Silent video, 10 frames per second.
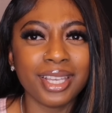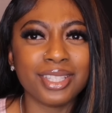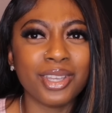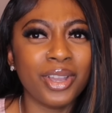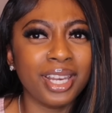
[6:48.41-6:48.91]

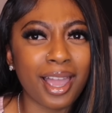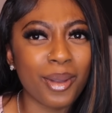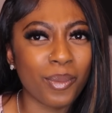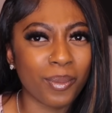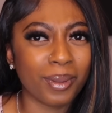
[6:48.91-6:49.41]
So he
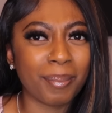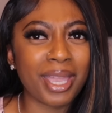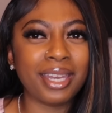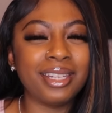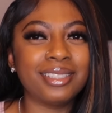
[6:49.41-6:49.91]
like,
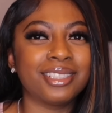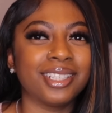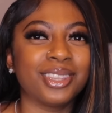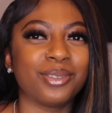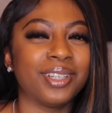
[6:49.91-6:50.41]
man, Niecy,
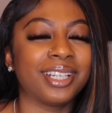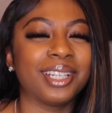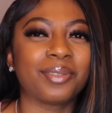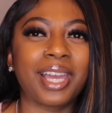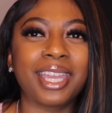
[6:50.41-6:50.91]
shut the fuck
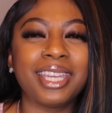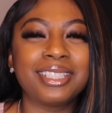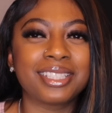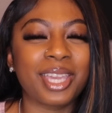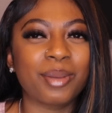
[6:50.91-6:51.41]
up. Like, he
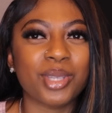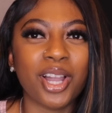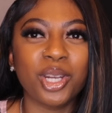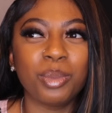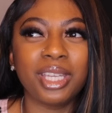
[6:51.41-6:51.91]
just kept
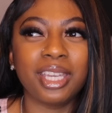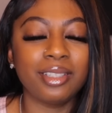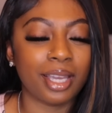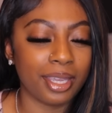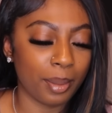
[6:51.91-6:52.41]
talking to me again.
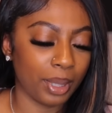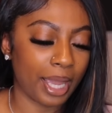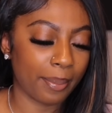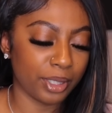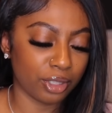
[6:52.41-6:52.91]
He's like, yeah, but
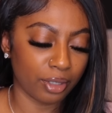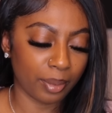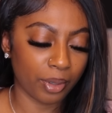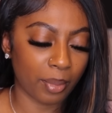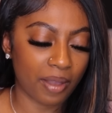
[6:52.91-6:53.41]
like, put your
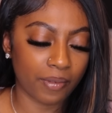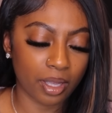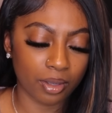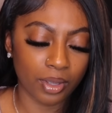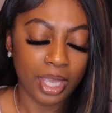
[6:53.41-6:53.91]
number in my
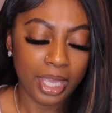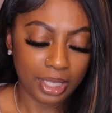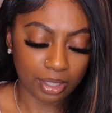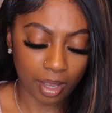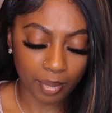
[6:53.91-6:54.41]
phone.
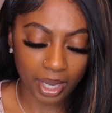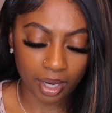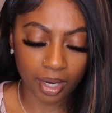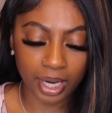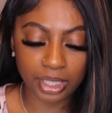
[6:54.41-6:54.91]
So I'm like,
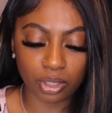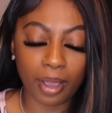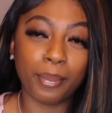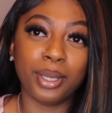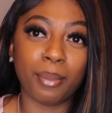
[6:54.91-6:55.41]
all right, so
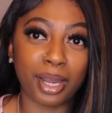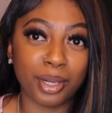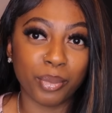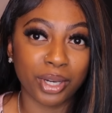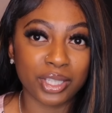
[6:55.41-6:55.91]
I'm putting my
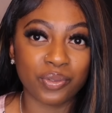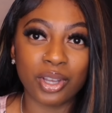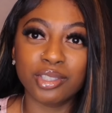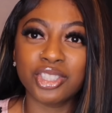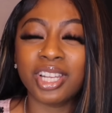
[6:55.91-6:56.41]
number in his
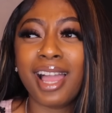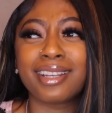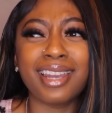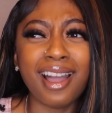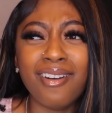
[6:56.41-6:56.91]
phone. So she
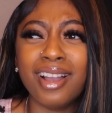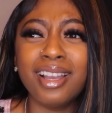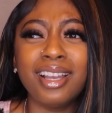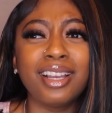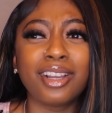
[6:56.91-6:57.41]
like, no,
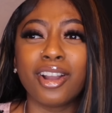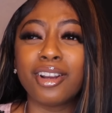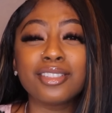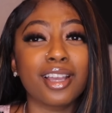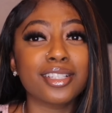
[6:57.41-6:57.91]
girl,
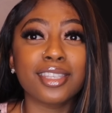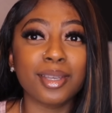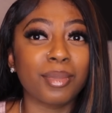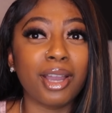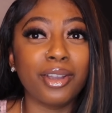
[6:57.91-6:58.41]
don't talk to
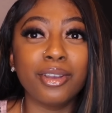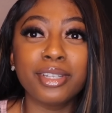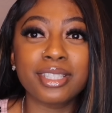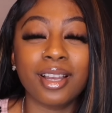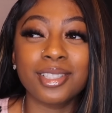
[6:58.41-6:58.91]
him. No, you don't
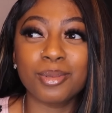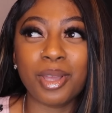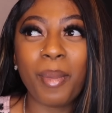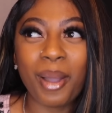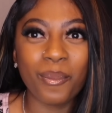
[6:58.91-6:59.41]
need to talk to him.
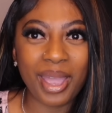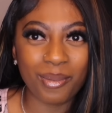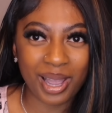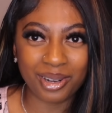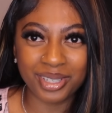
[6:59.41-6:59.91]
So I'm like, wait,
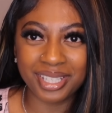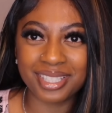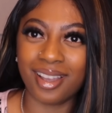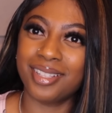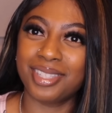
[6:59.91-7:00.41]
why I don't need to
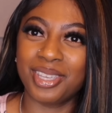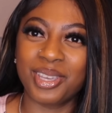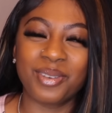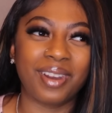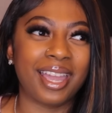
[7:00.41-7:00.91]
talk to
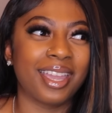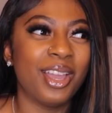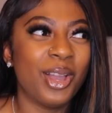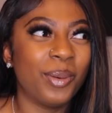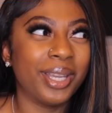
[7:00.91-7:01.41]
him? Like,
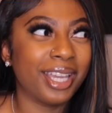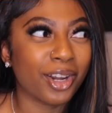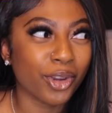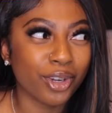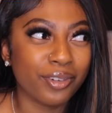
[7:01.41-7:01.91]
well, he
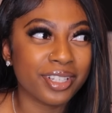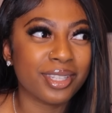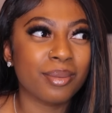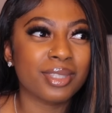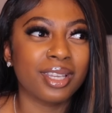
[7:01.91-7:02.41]
got a girlfriend or
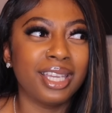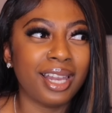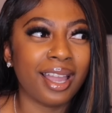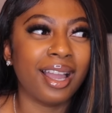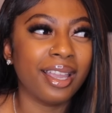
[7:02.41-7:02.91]
something. So he
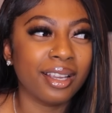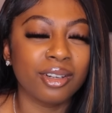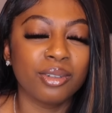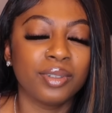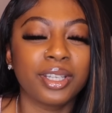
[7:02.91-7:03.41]
like, I ain't got
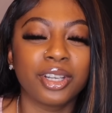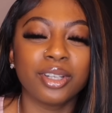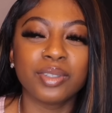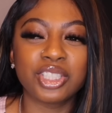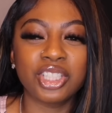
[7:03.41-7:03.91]
no fucking girlfriend.